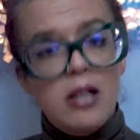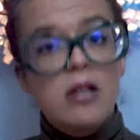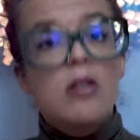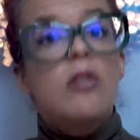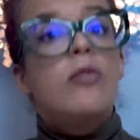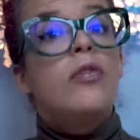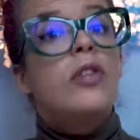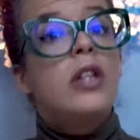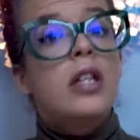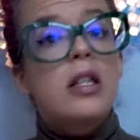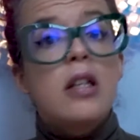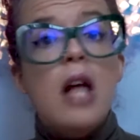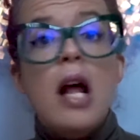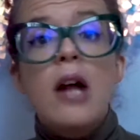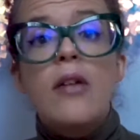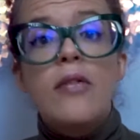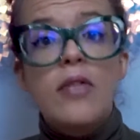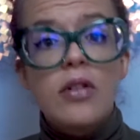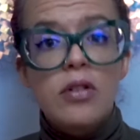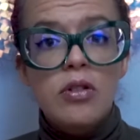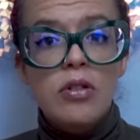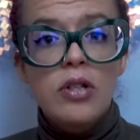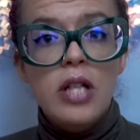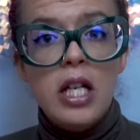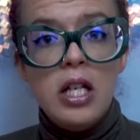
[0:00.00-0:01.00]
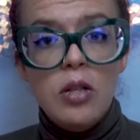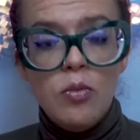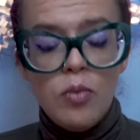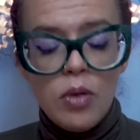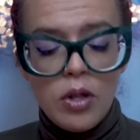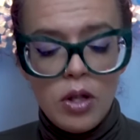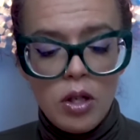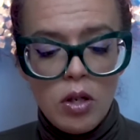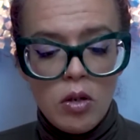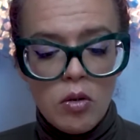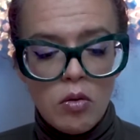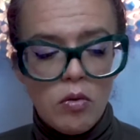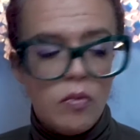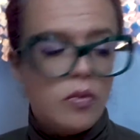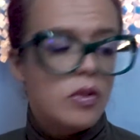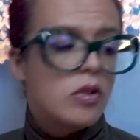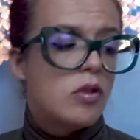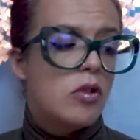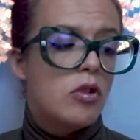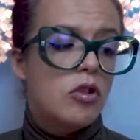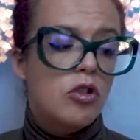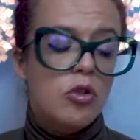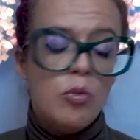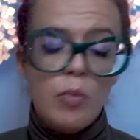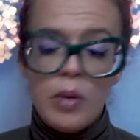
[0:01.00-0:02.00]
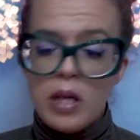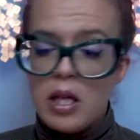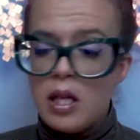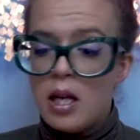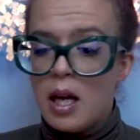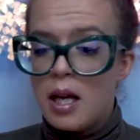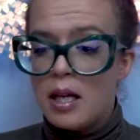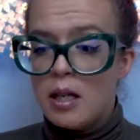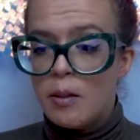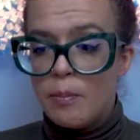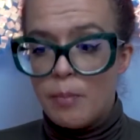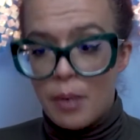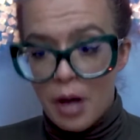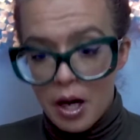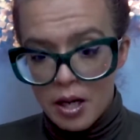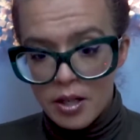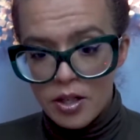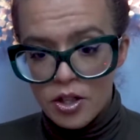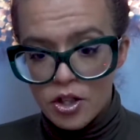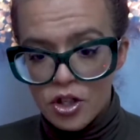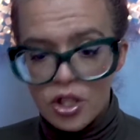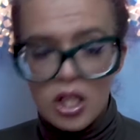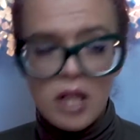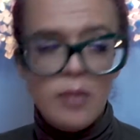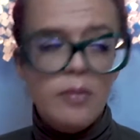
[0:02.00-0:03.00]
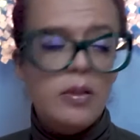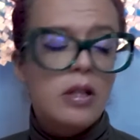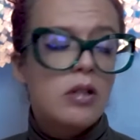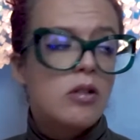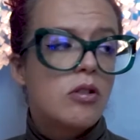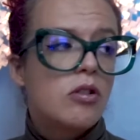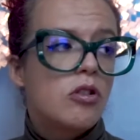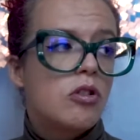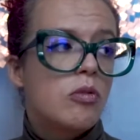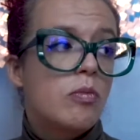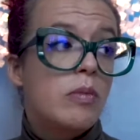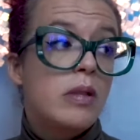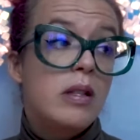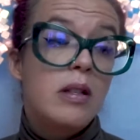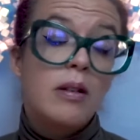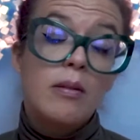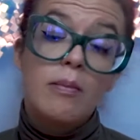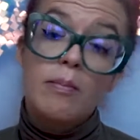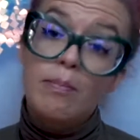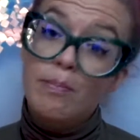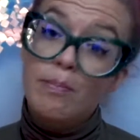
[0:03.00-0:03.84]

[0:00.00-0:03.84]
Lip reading: So if it does not resonate with you, if it's going to be like a partnership, that's going to be a